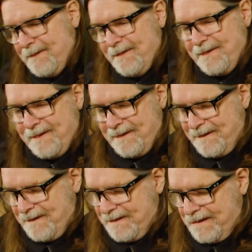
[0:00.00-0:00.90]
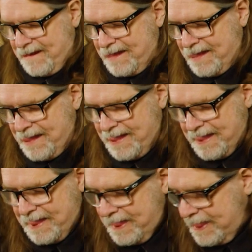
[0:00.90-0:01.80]

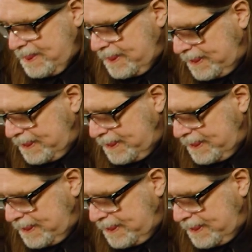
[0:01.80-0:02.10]
This person isn't speaking.